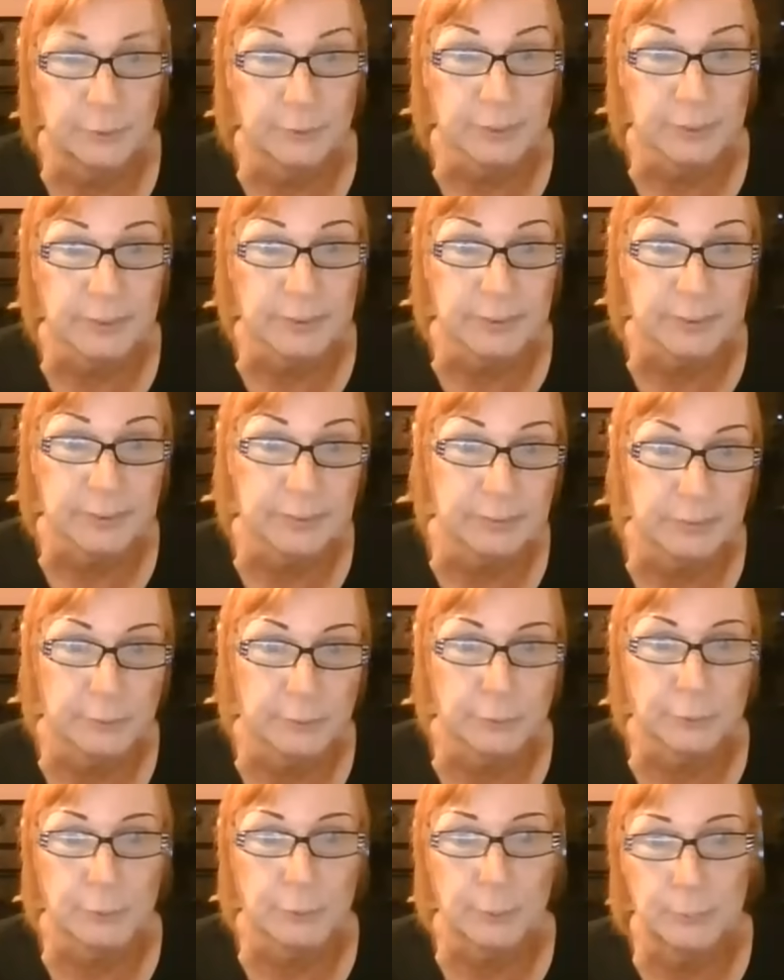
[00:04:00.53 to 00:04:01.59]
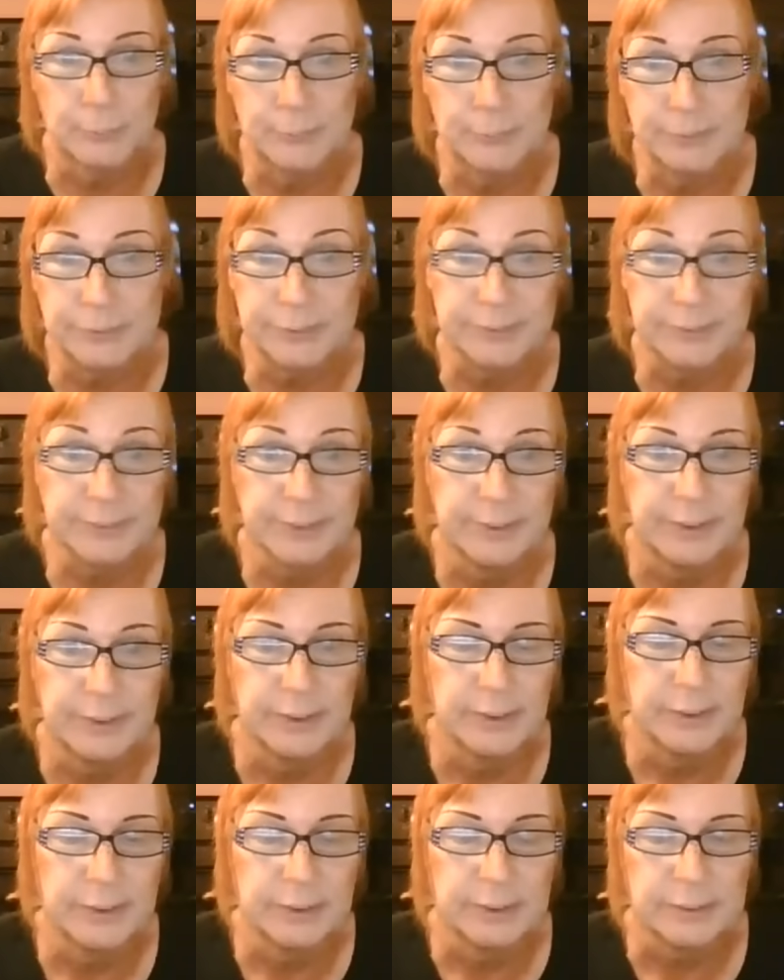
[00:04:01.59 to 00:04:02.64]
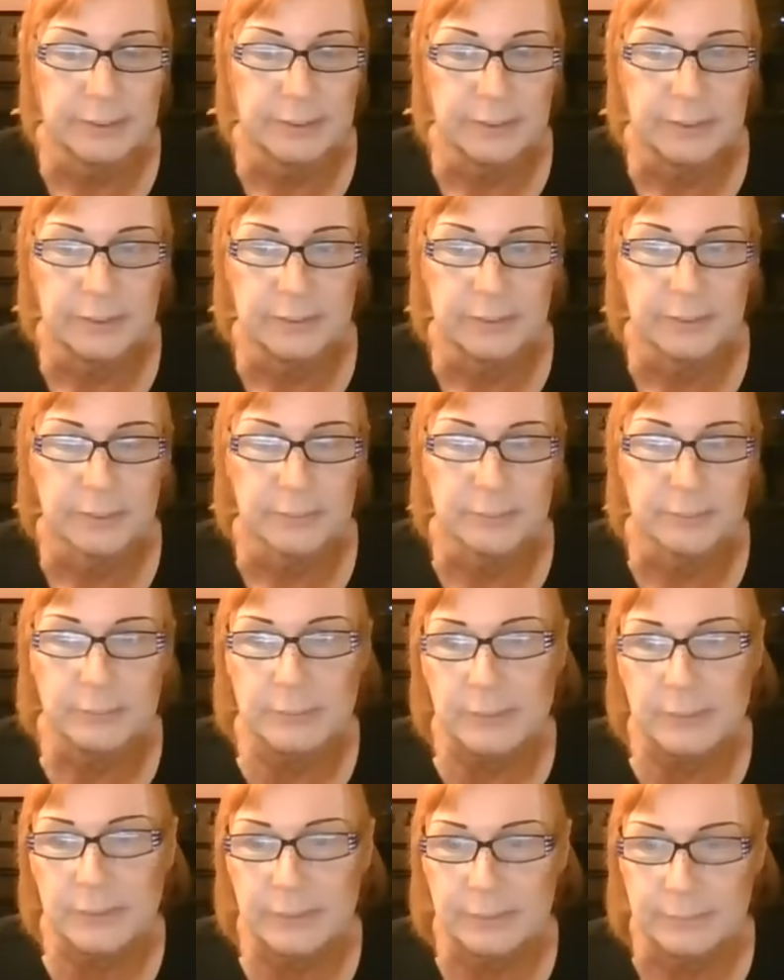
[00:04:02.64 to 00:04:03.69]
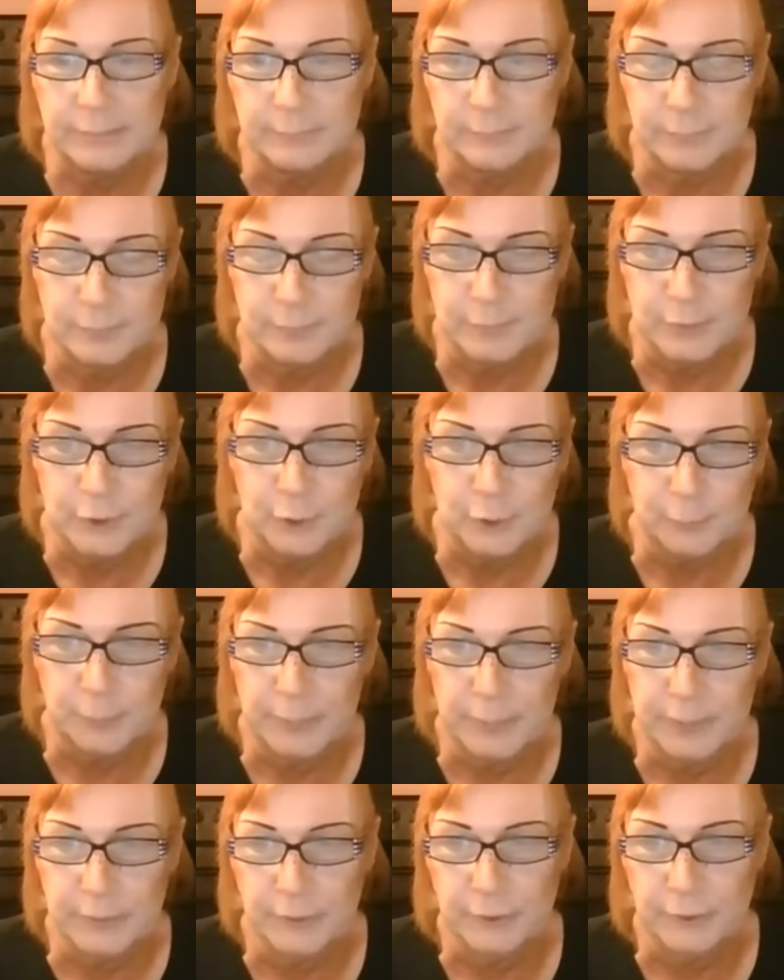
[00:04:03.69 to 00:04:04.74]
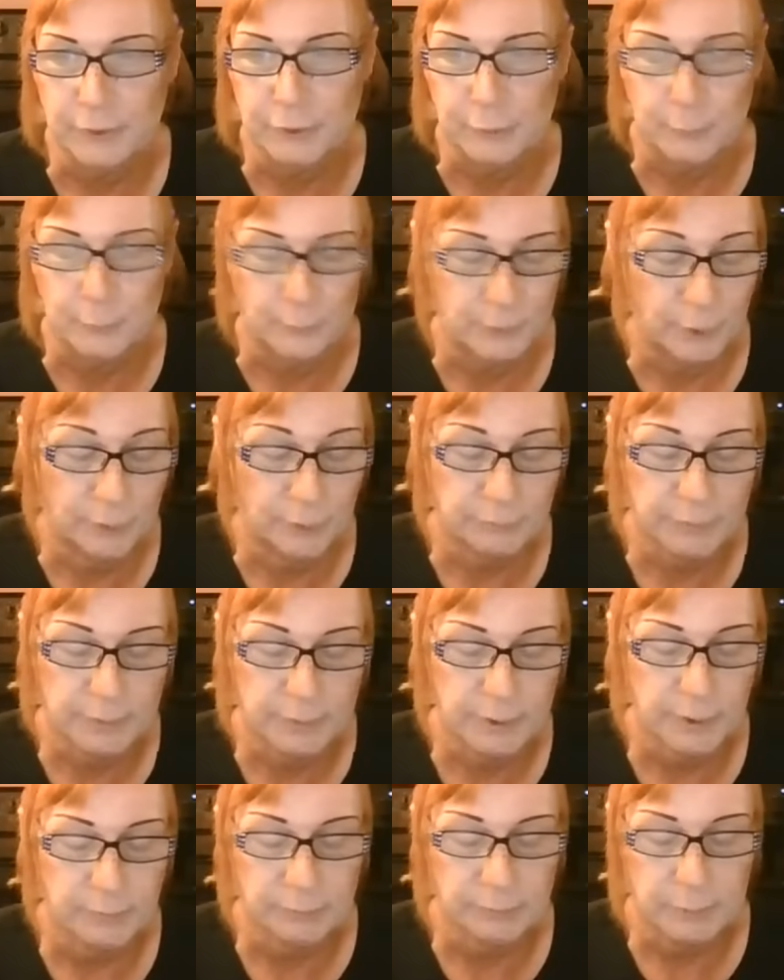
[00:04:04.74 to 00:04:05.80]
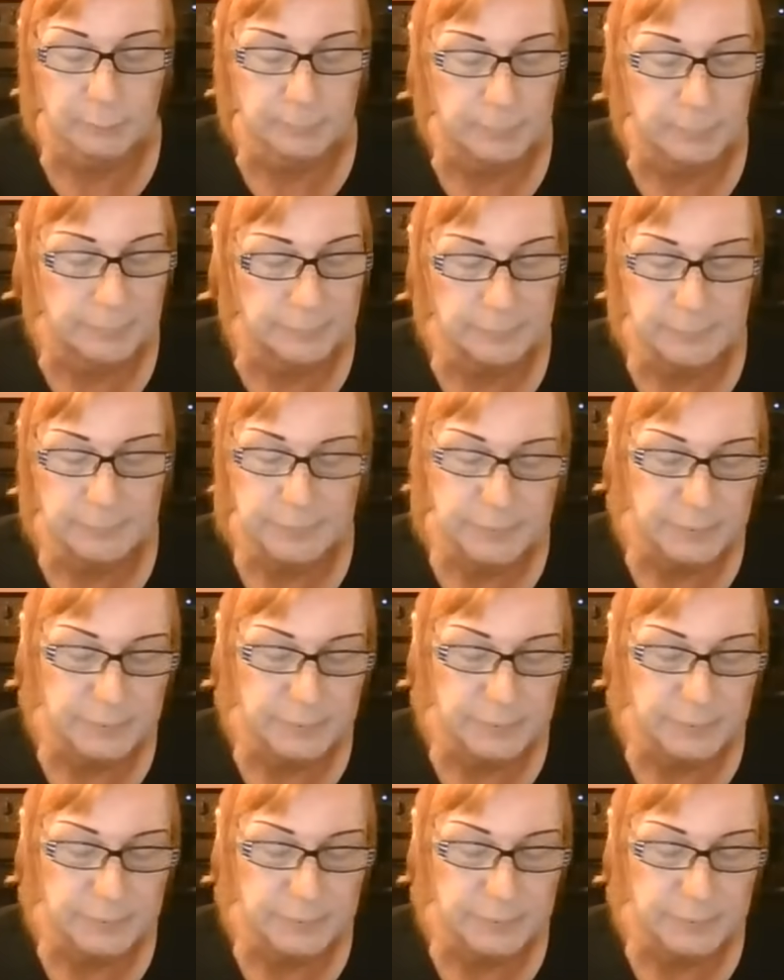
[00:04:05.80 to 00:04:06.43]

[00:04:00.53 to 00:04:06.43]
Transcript: I liked girl toys. You've probably heard this story over and over, but